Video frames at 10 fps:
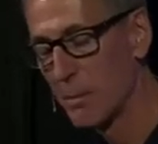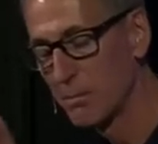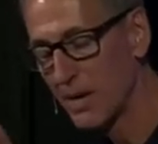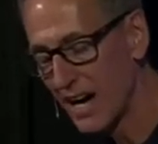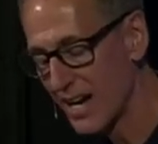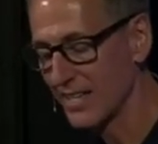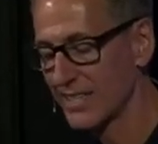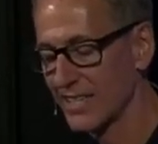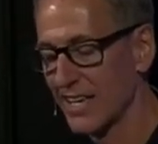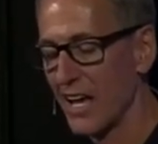
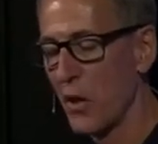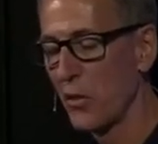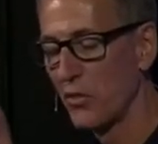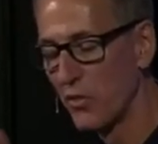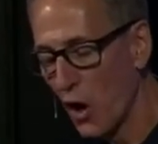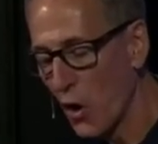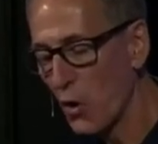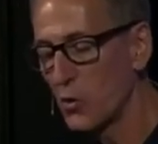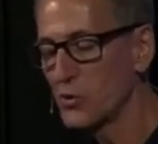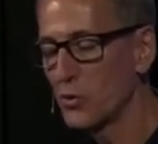But
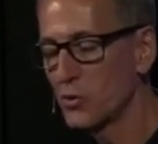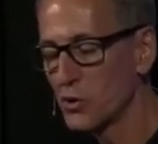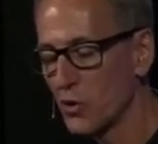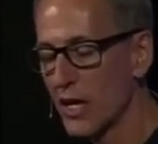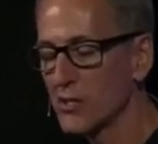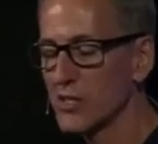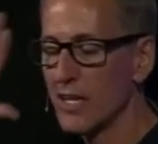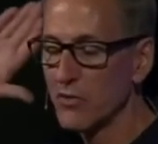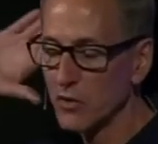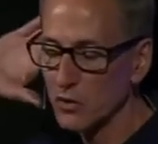those who trust
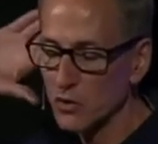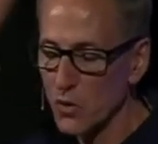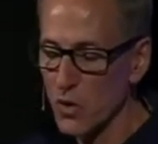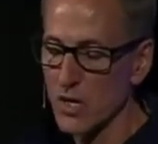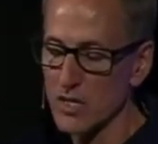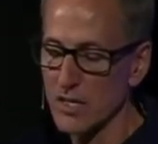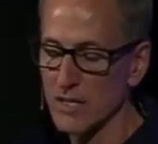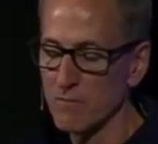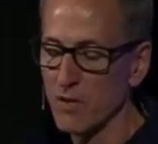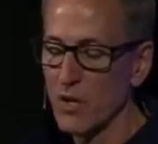in the Lord
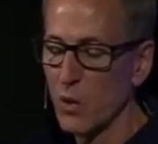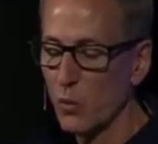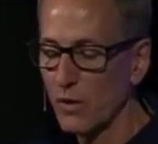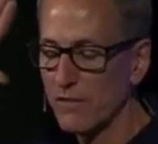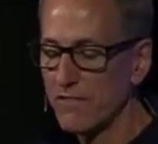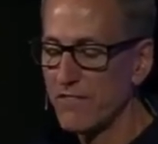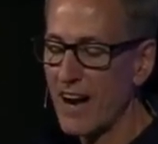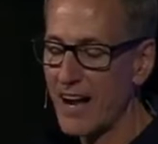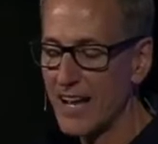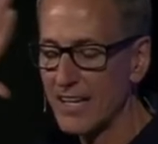will
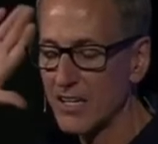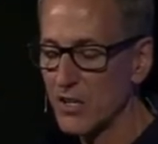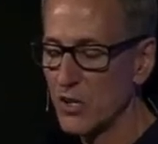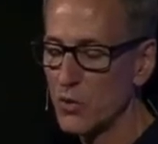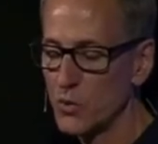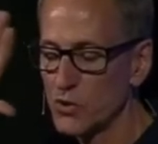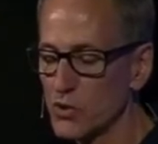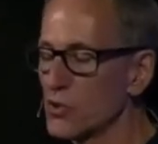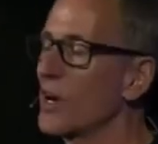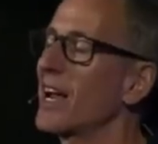find new
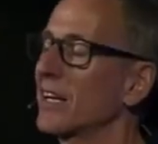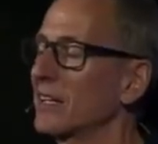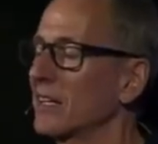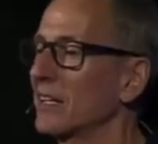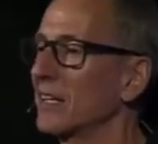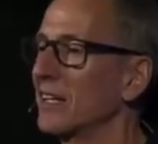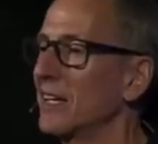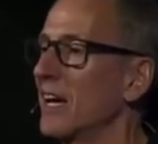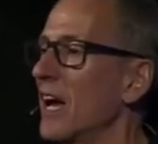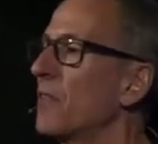strength.
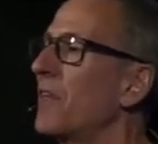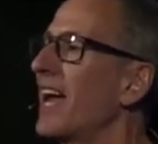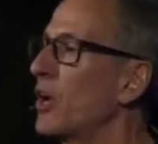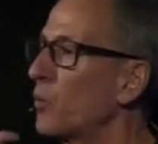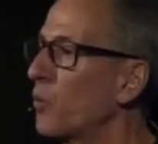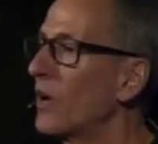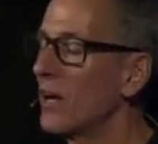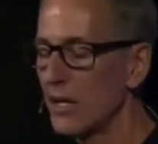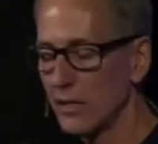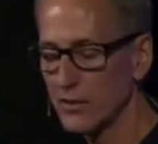They
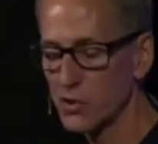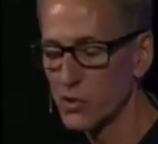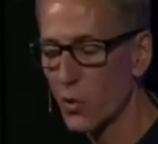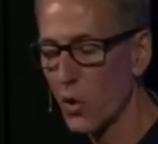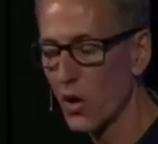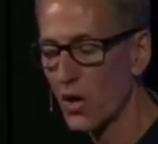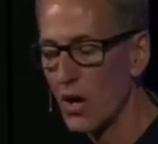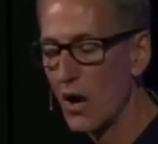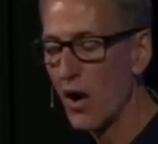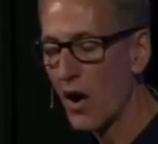will soar
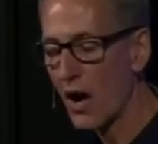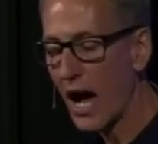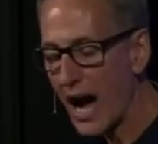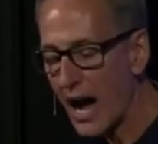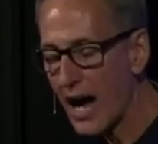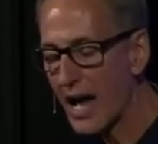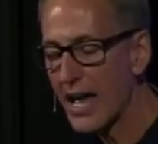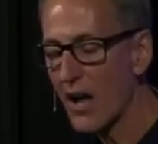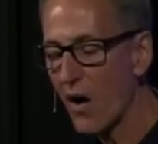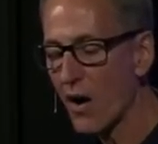
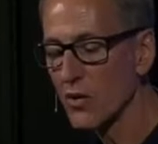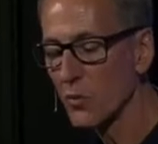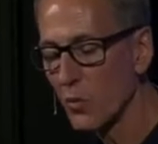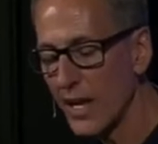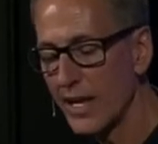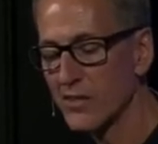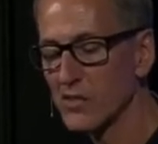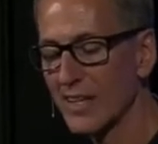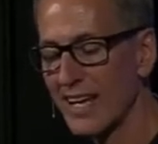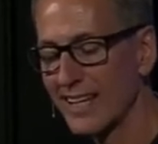high on wings
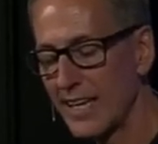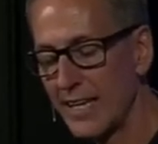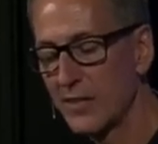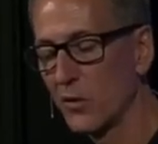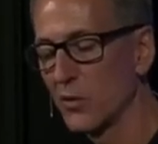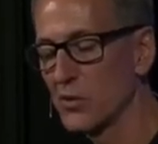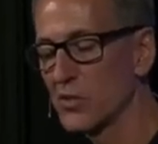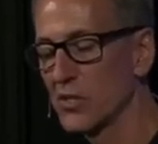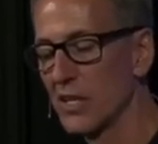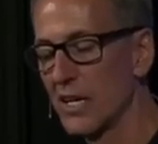like eagles.